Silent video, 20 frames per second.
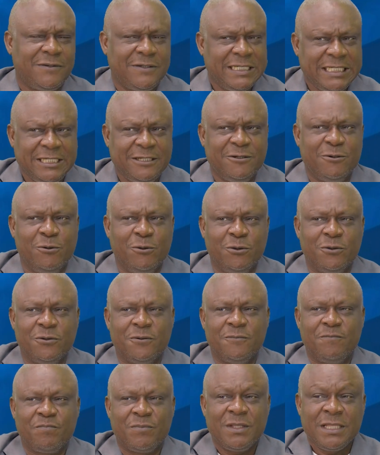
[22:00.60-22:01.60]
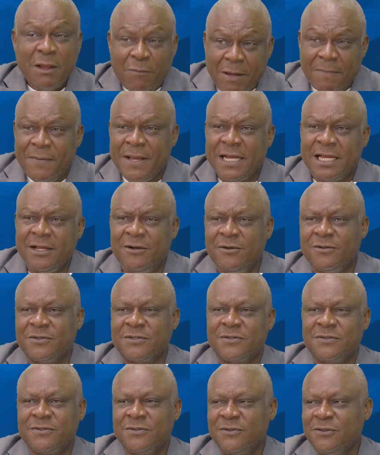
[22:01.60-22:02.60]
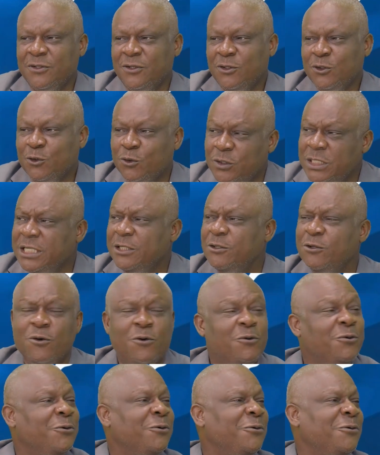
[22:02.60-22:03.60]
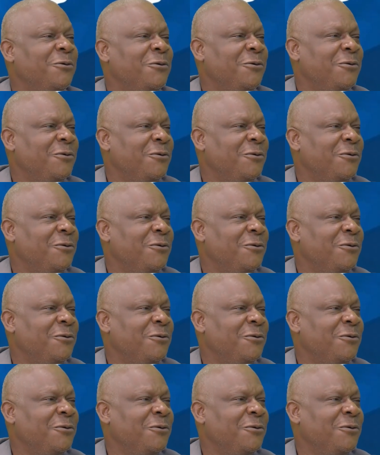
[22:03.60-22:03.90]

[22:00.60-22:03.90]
Don't need loan. They were begging us. You need loan.